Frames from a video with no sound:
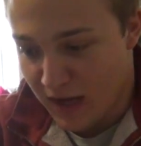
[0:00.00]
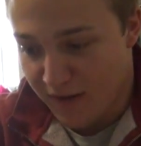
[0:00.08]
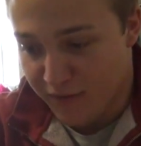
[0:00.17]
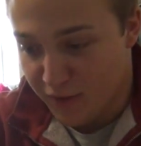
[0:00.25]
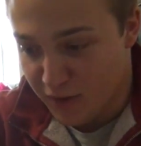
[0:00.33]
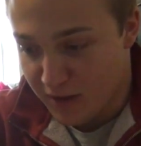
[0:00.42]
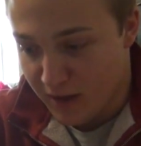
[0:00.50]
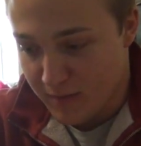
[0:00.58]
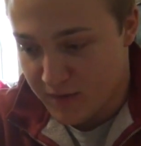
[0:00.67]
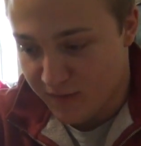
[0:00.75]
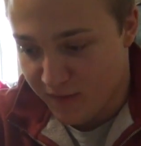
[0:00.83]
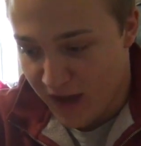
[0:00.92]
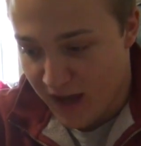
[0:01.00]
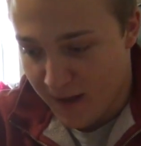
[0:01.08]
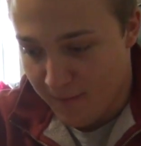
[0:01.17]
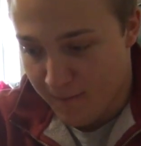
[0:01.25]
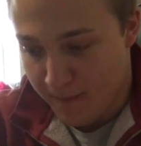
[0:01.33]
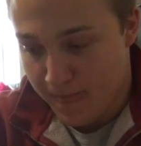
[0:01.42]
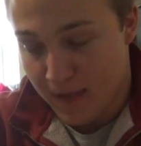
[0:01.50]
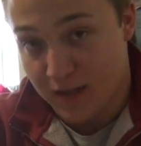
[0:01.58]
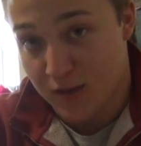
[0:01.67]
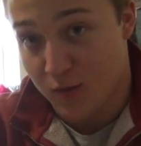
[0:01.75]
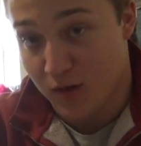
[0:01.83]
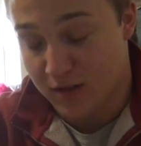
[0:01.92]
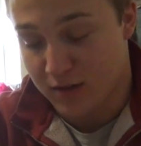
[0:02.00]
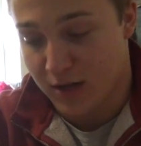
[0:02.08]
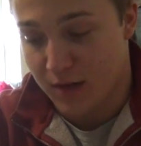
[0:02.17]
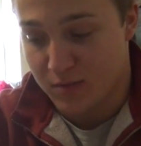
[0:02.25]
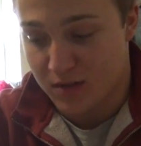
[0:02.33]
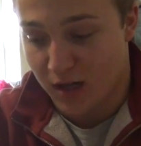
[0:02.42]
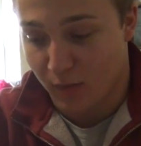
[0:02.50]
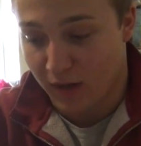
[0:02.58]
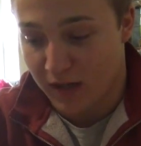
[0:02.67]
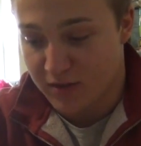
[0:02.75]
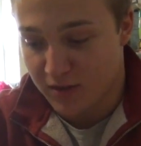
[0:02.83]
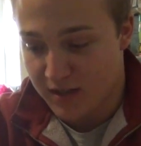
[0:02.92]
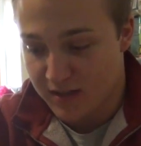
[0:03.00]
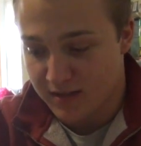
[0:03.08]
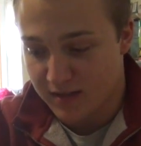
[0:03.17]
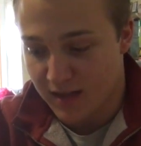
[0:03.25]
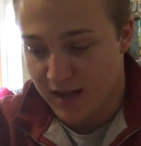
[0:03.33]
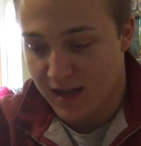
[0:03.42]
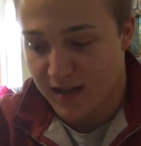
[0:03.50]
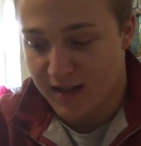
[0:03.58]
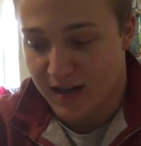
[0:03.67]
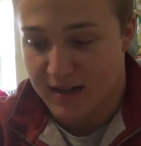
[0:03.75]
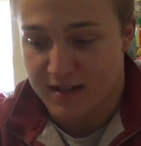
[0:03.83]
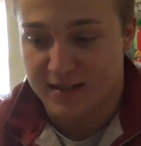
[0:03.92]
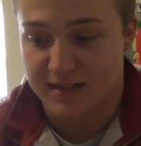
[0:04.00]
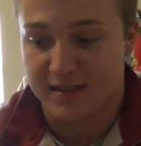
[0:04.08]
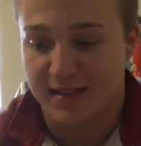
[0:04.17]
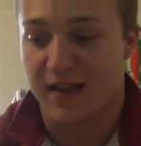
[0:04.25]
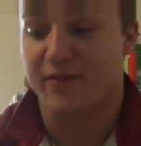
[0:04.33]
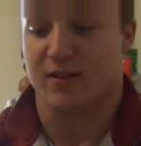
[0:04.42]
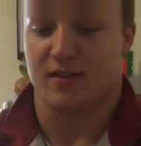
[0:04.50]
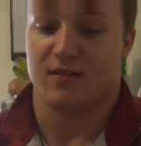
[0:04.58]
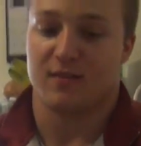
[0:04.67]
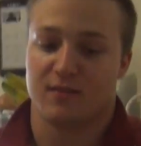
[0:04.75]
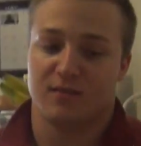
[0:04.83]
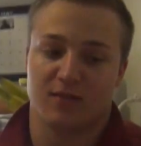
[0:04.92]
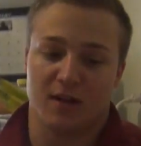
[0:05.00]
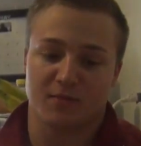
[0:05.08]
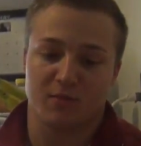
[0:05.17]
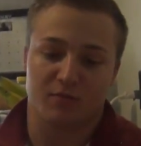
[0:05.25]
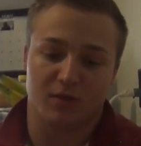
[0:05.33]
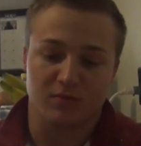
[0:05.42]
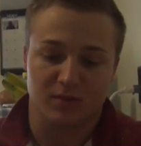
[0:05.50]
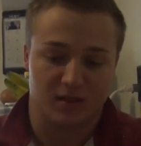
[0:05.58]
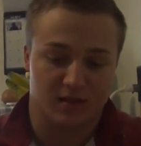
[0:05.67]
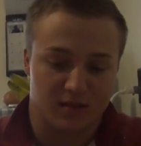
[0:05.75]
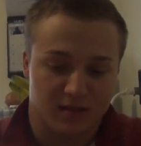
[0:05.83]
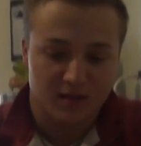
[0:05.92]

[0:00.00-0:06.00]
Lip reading: we have 30 grams of fat, 200 grams of carbohydrates, and 97 grams of protein.